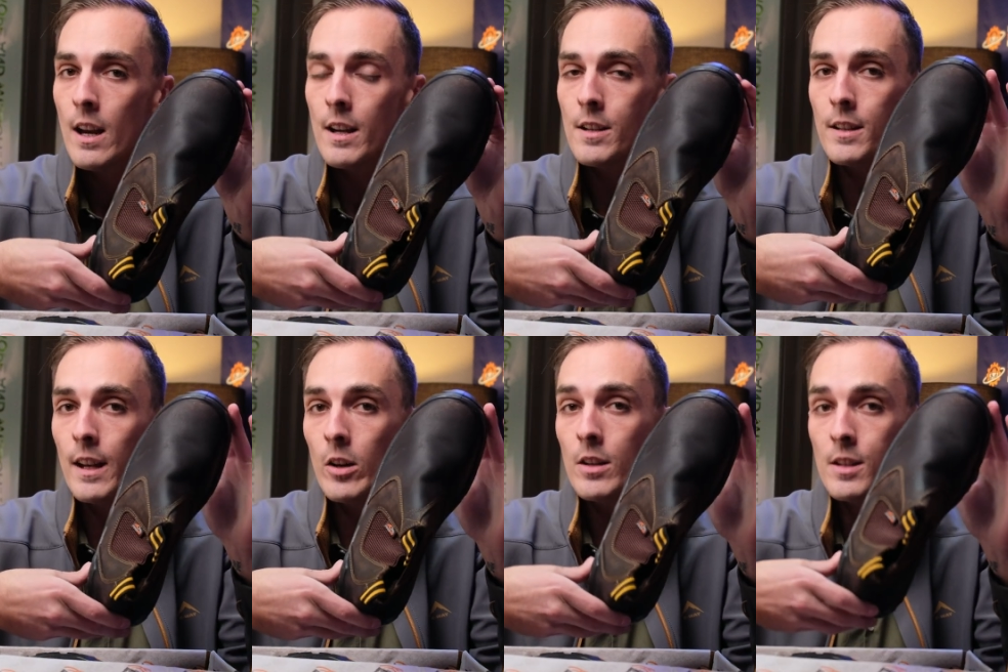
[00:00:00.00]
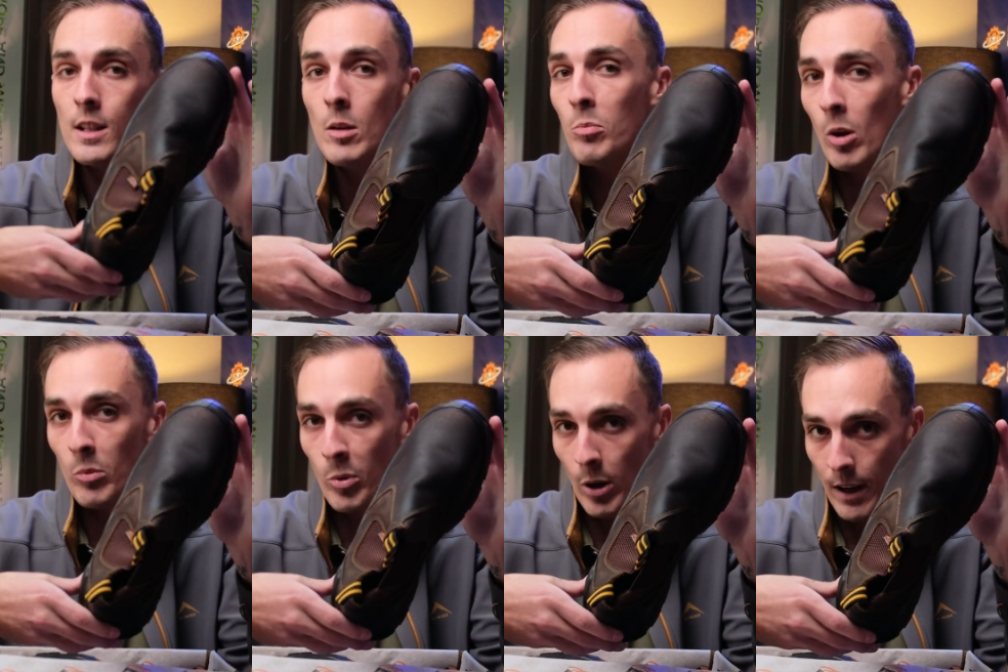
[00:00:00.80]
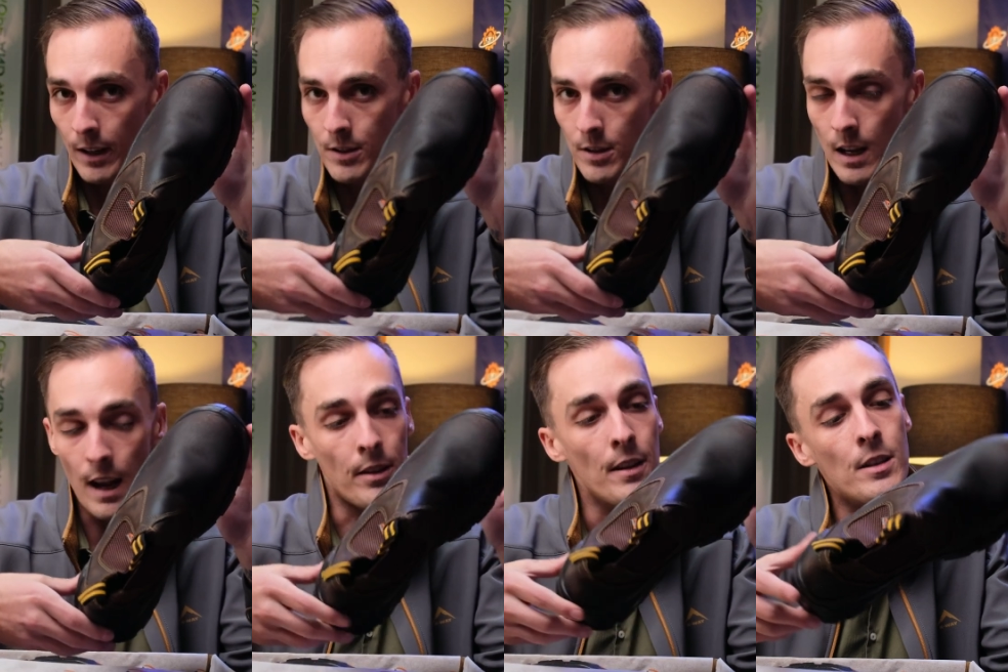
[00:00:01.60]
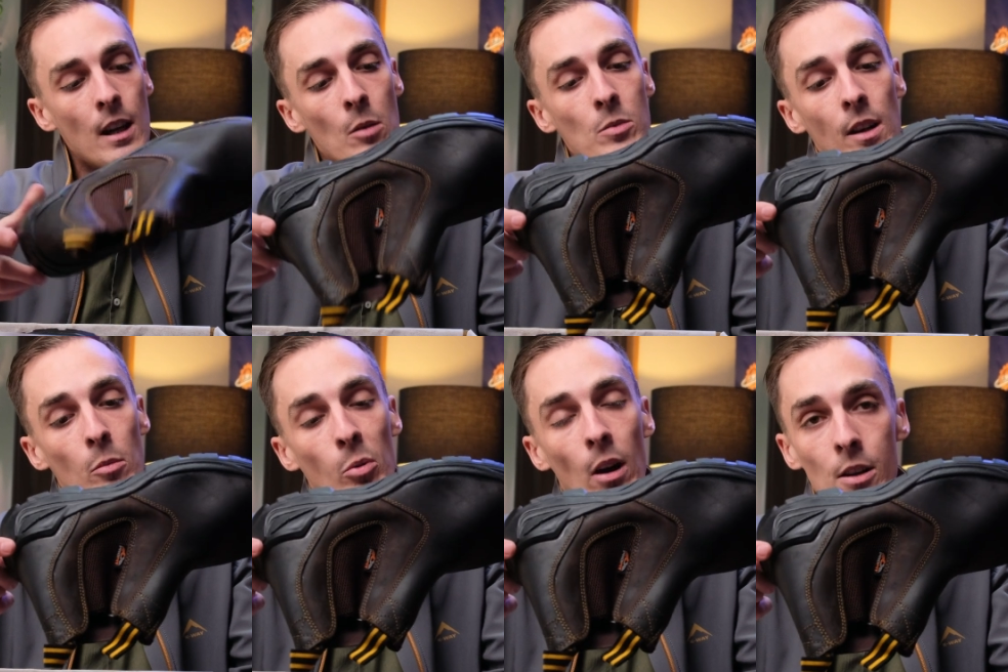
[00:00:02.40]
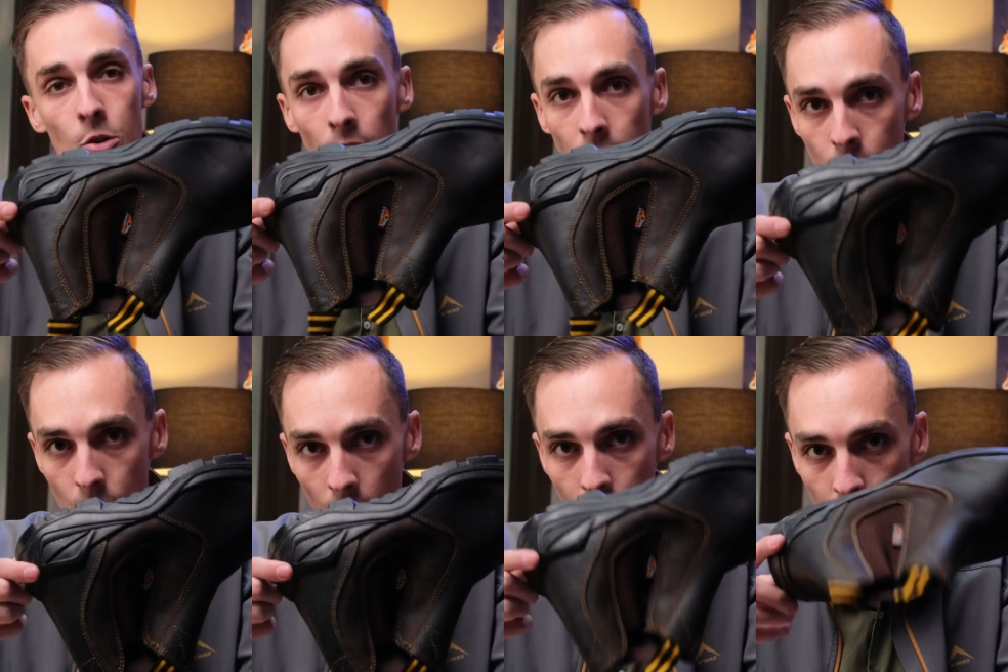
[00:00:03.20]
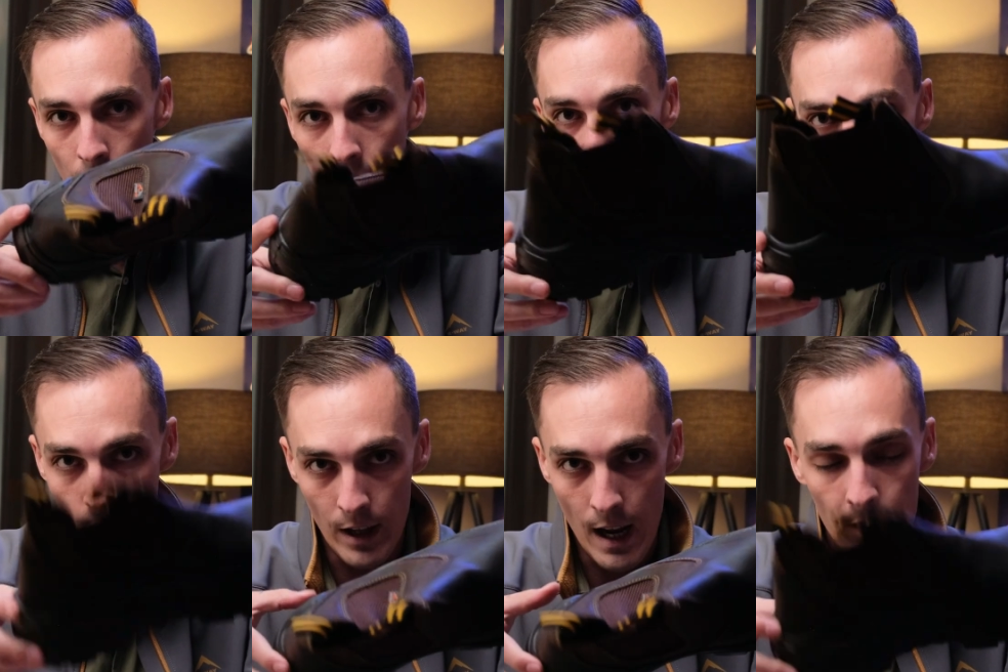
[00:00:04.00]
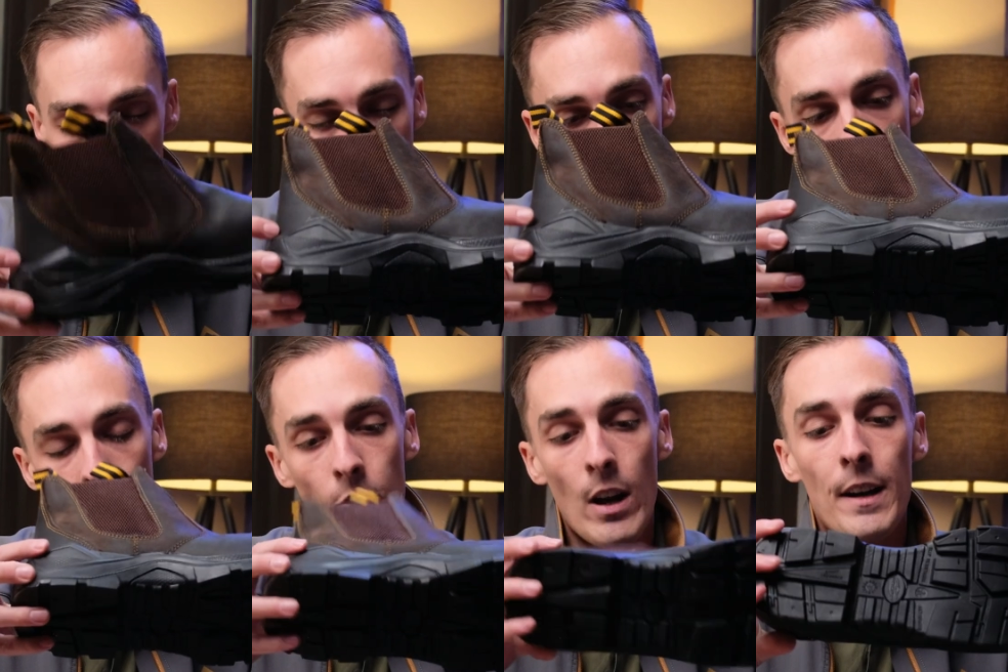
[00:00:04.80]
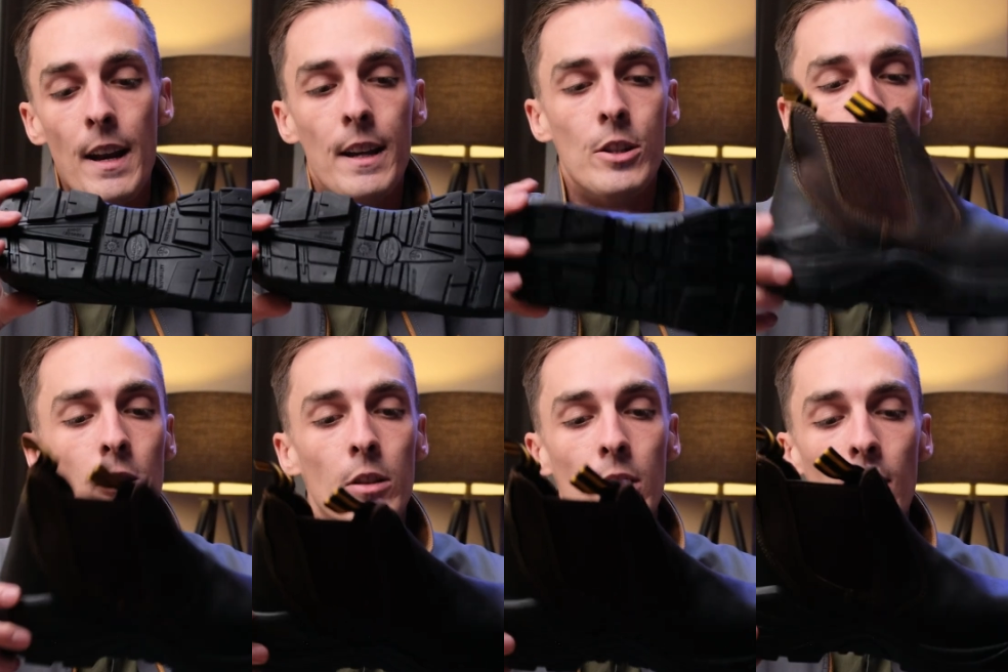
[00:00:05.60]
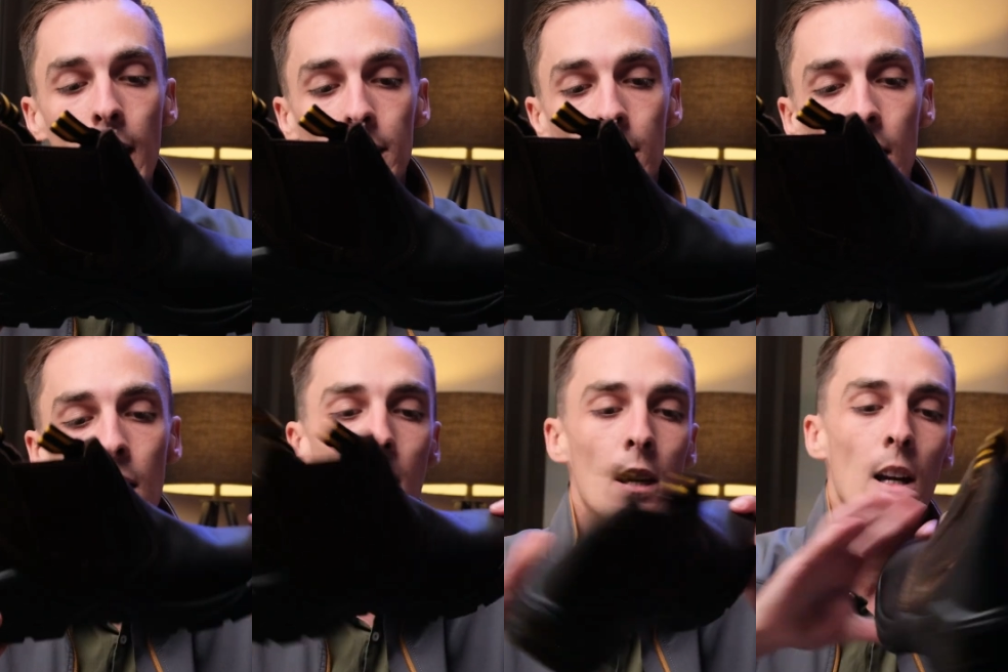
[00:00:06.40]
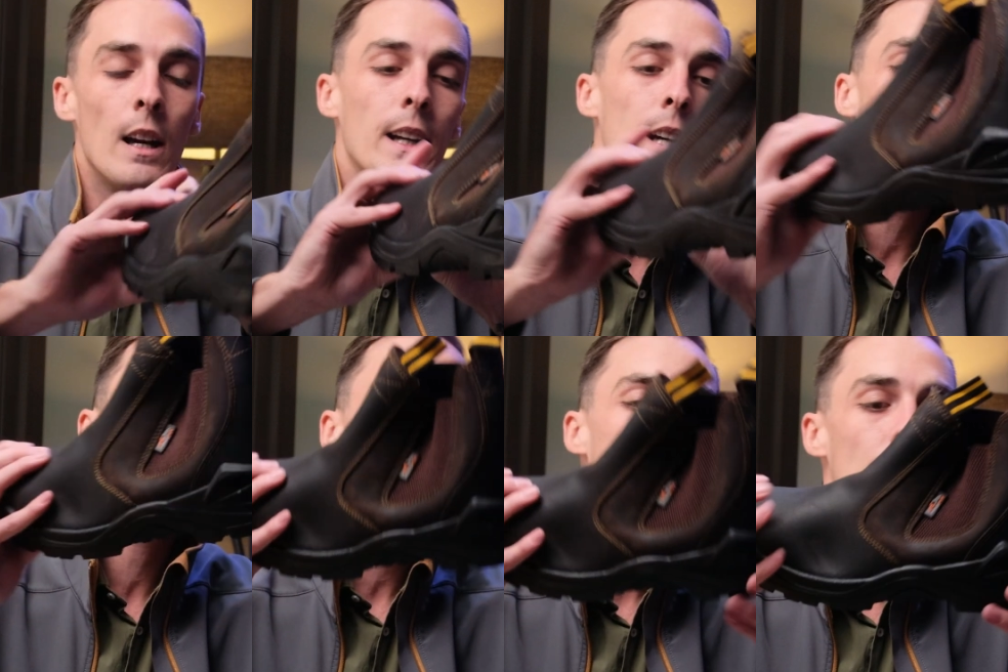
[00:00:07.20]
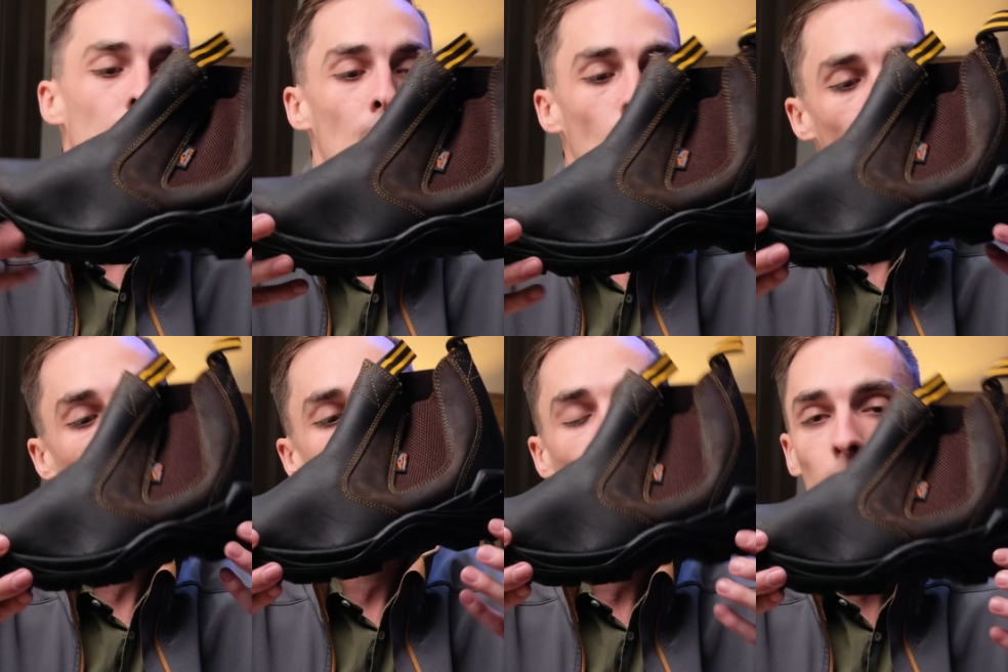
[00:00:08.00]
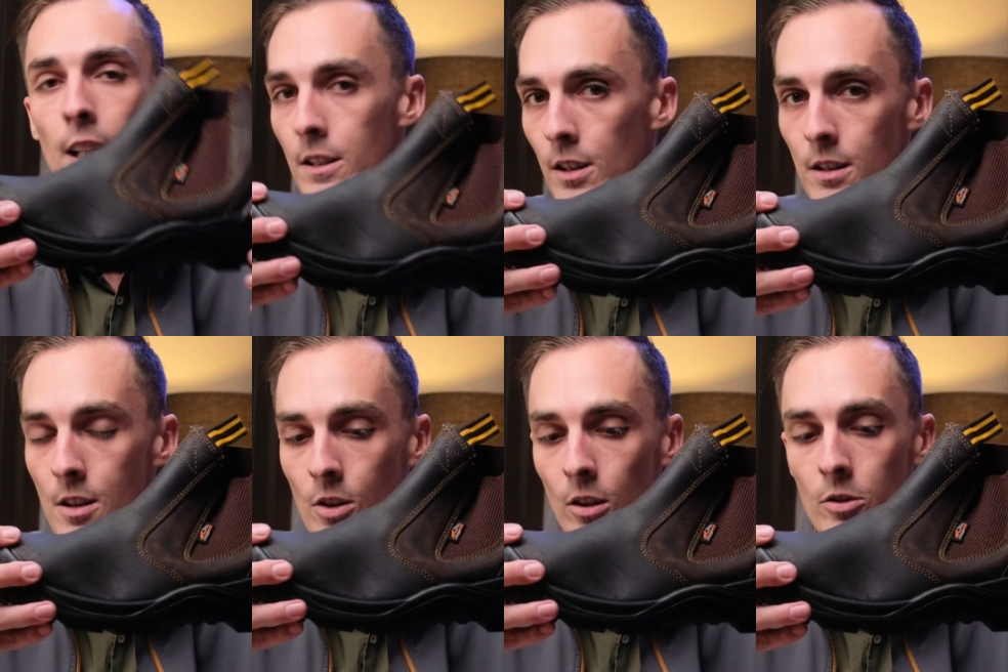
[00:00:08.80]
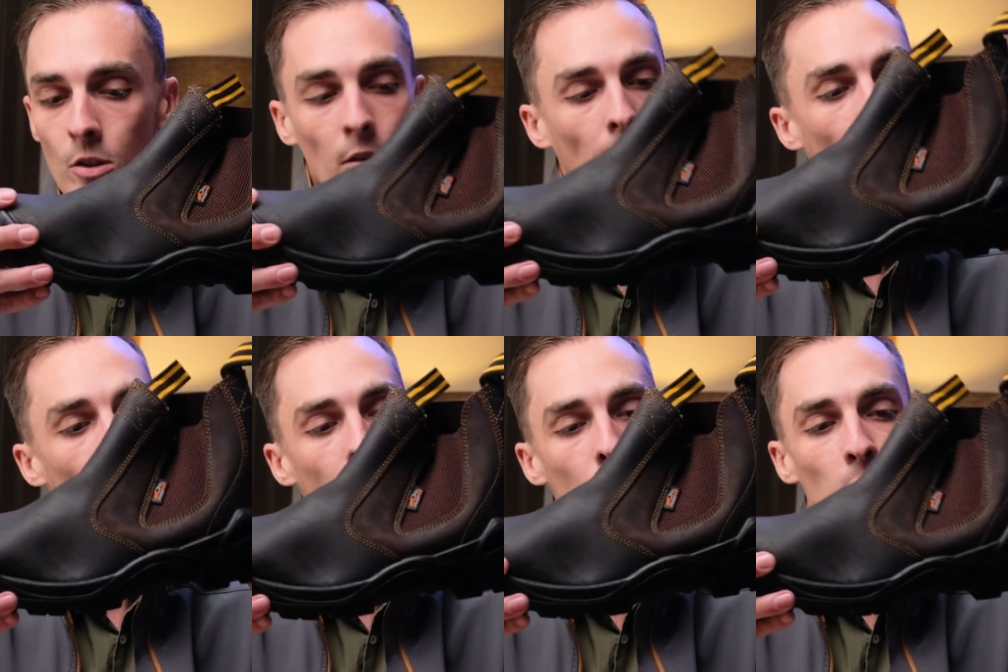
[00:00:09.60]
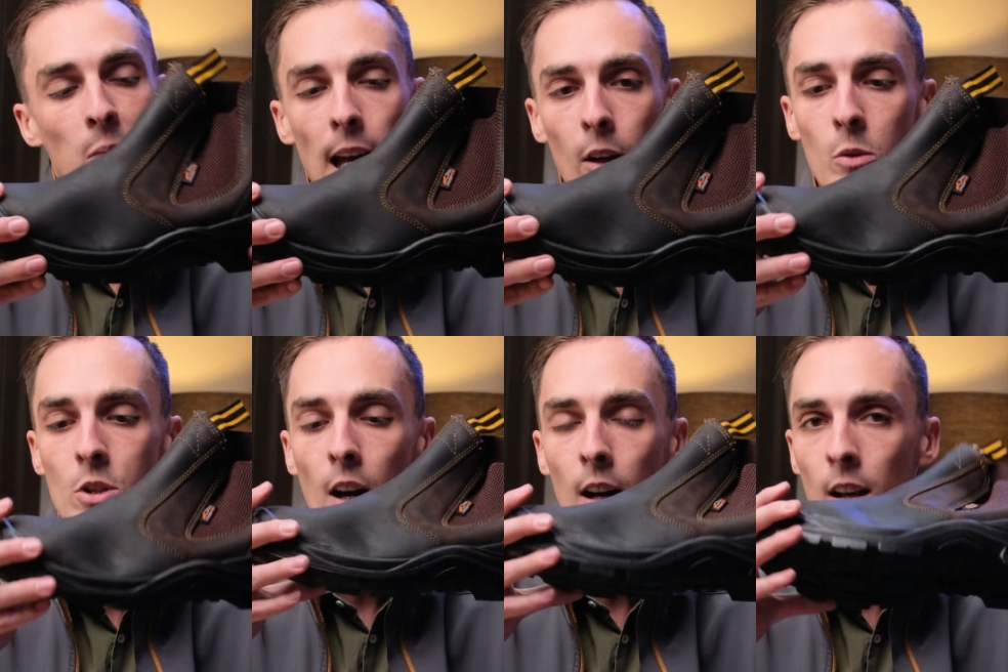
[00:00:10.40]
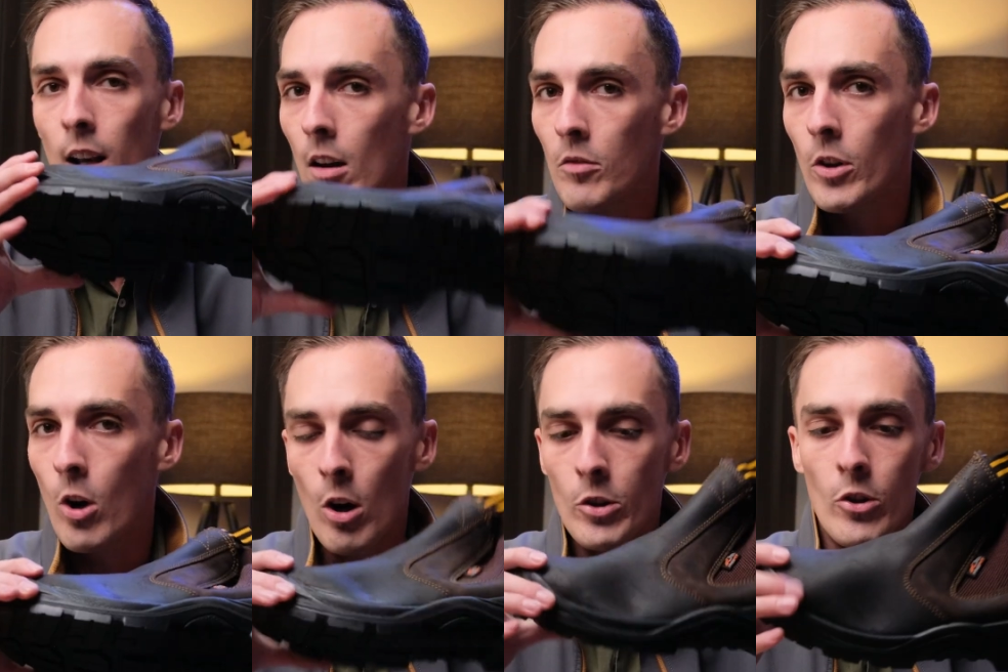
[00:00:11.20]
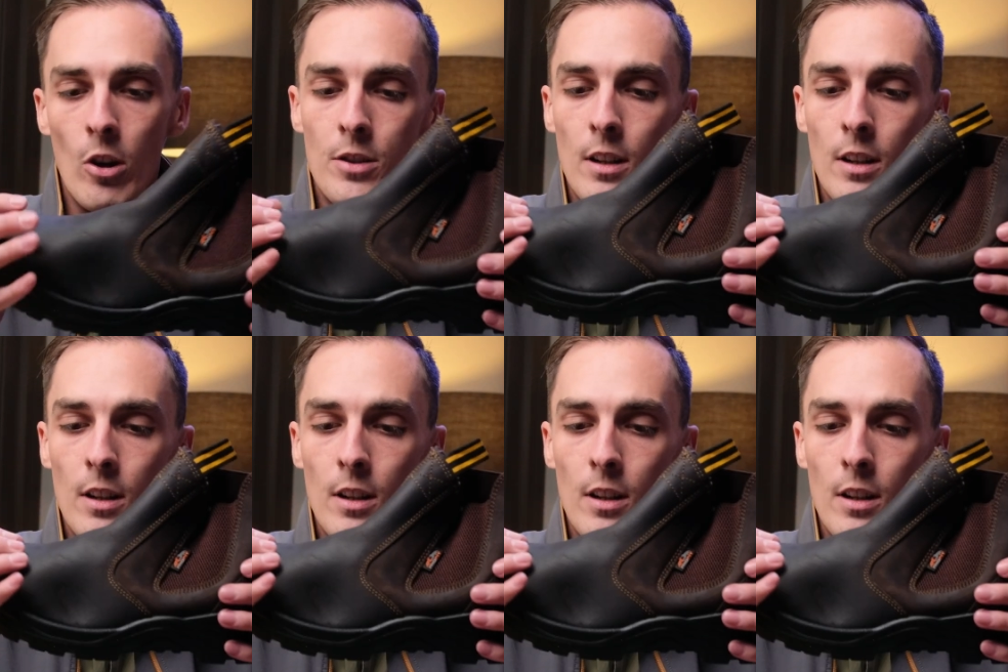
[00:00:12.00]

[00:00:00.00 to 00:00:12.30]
is their slip-on products, and this comes at a price range of 738 Rand excluding VAT. Again, we can see the dual density soles over here in black, which I love the contrast